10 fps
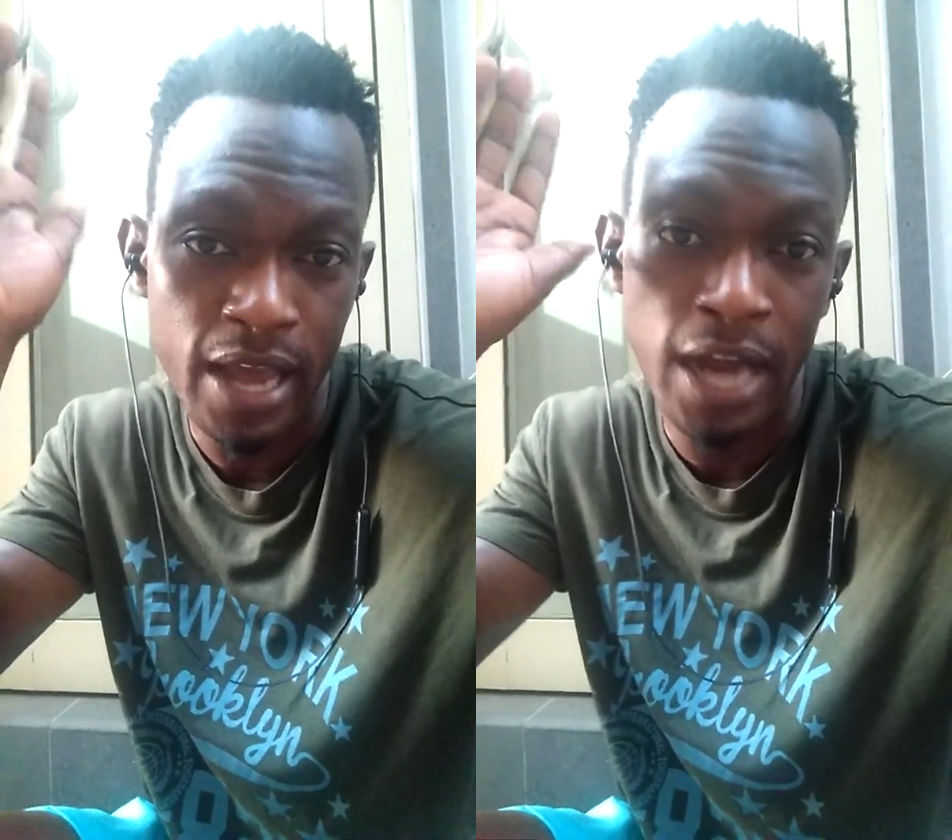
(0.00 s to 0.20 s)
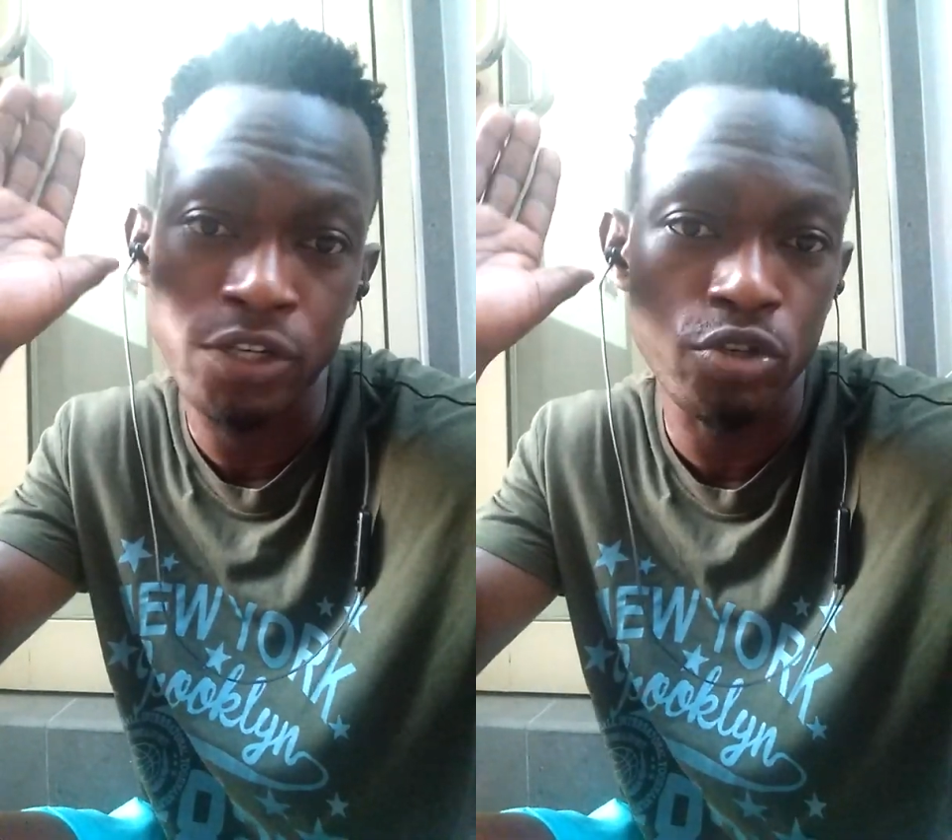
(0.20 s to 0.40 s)

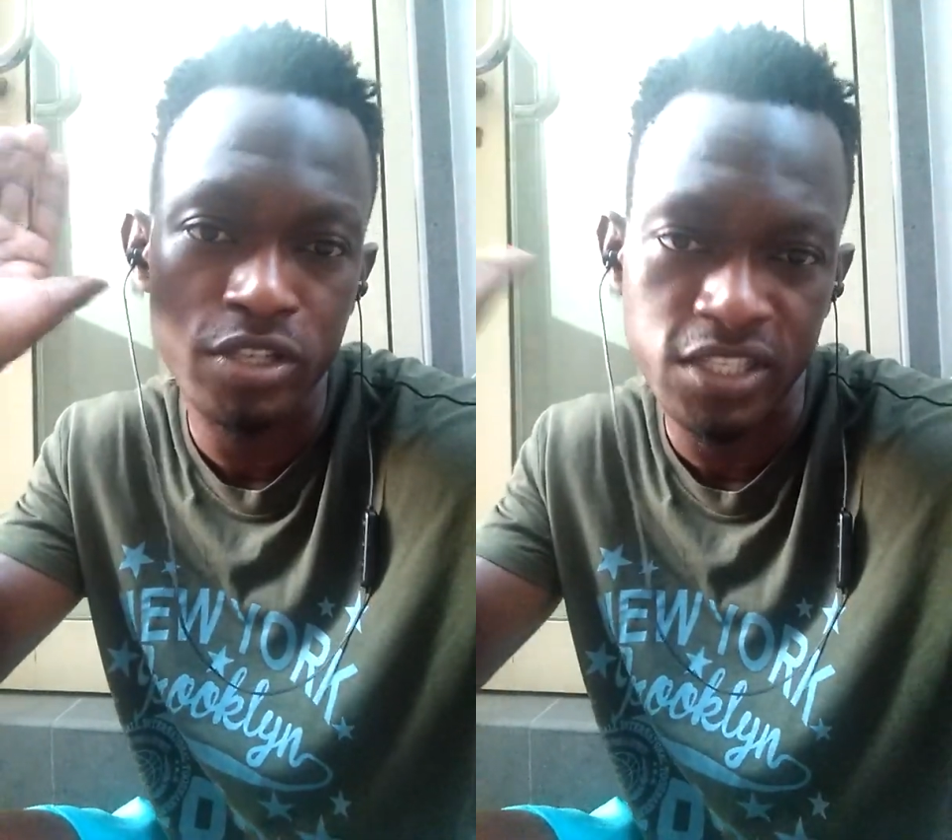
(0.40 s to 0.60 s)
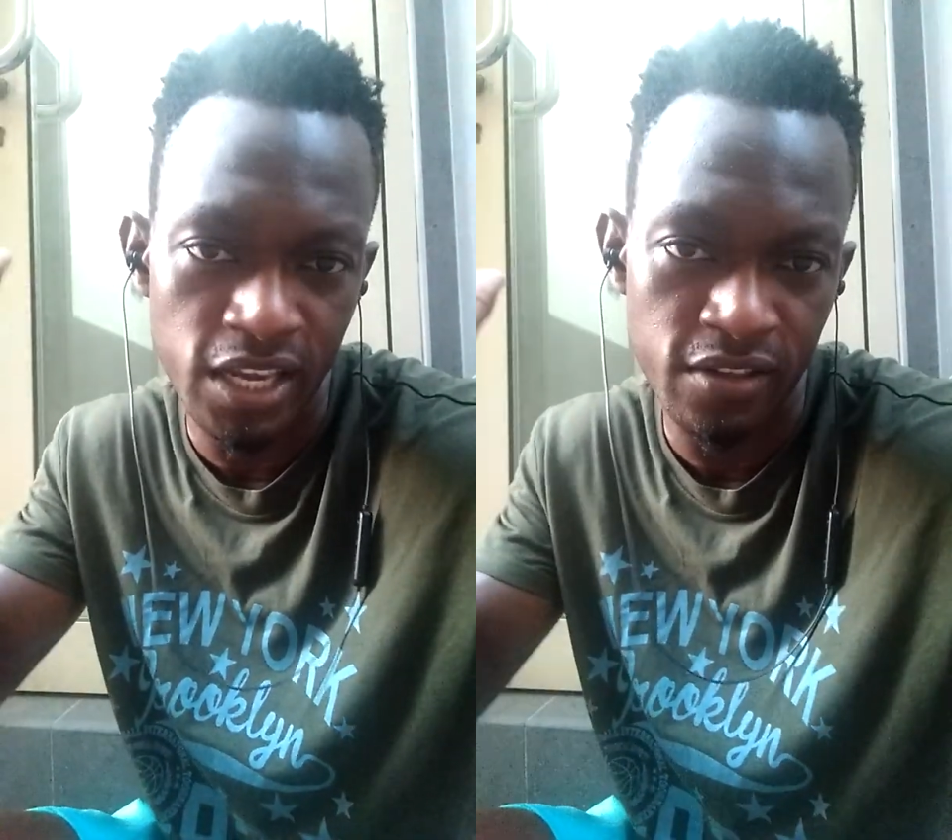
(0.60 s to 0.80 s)
and you
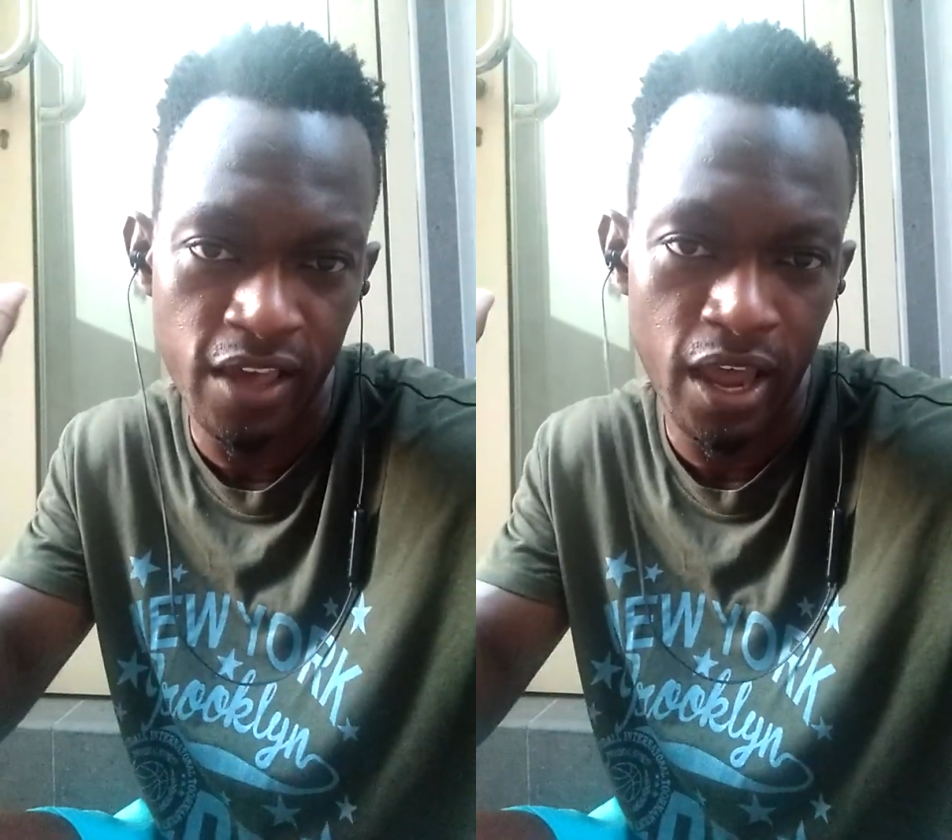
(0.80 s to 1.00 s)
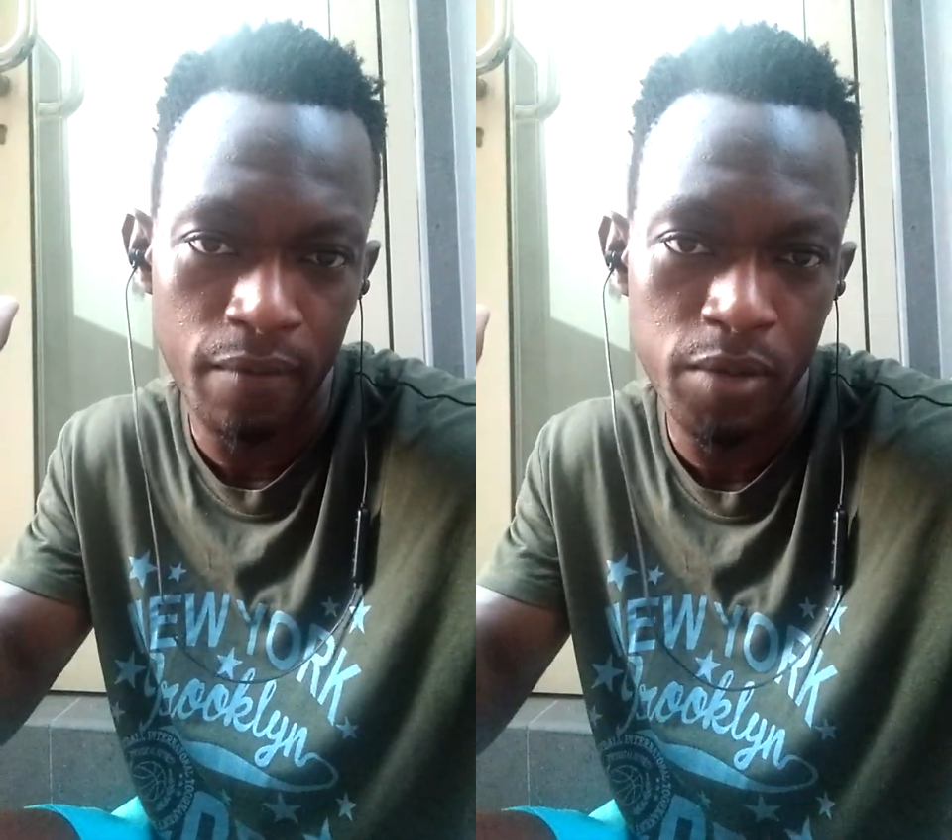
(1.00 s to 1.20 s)
stay
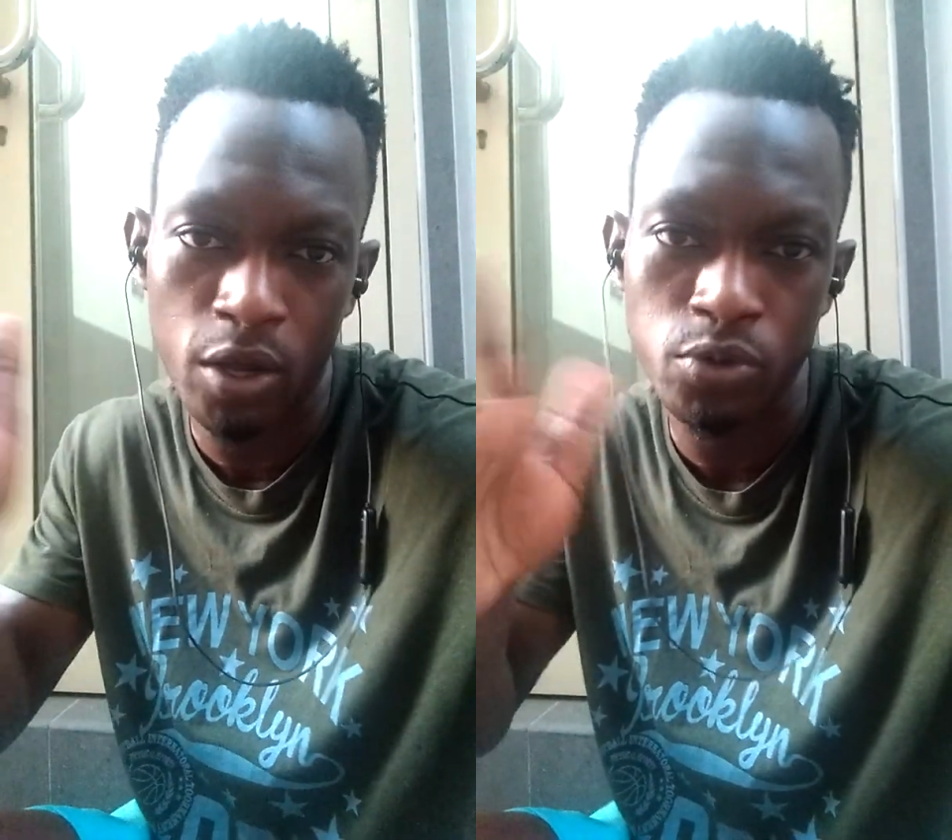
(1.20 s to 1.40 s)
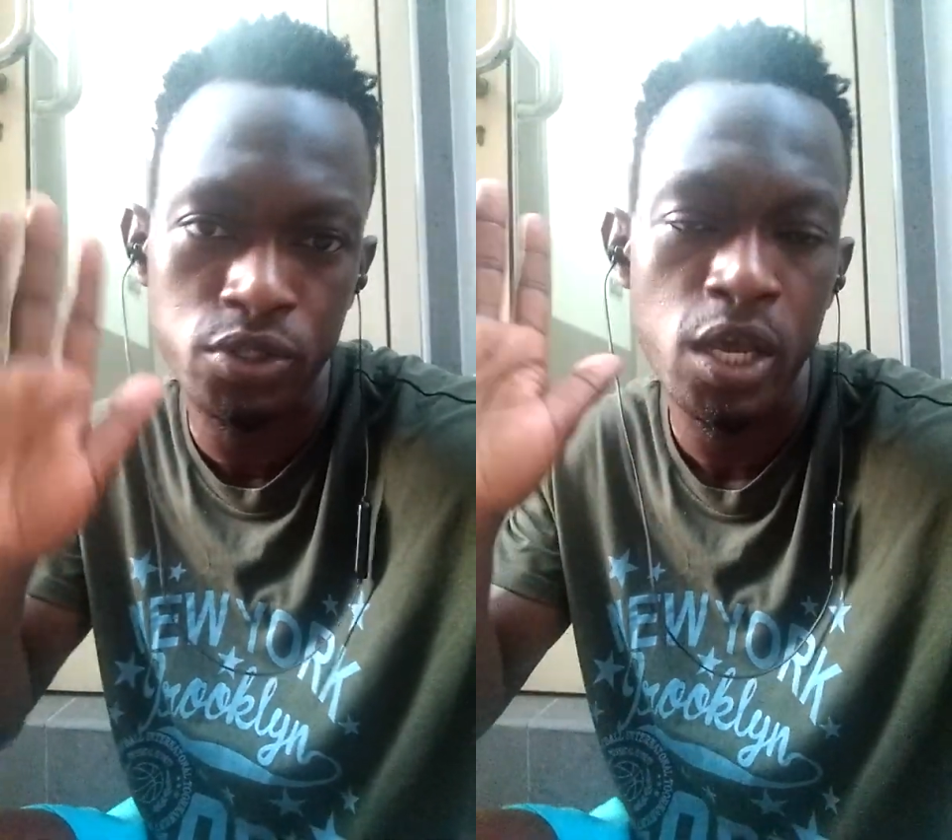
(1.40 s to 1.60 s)
there,
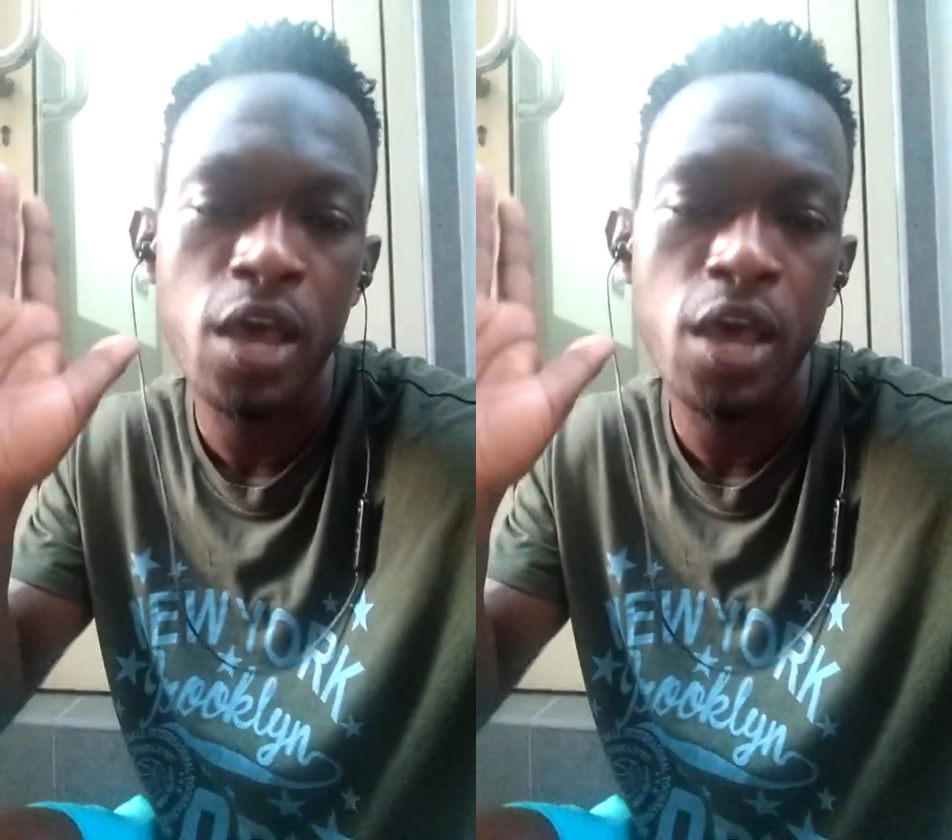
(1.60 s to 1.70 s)
because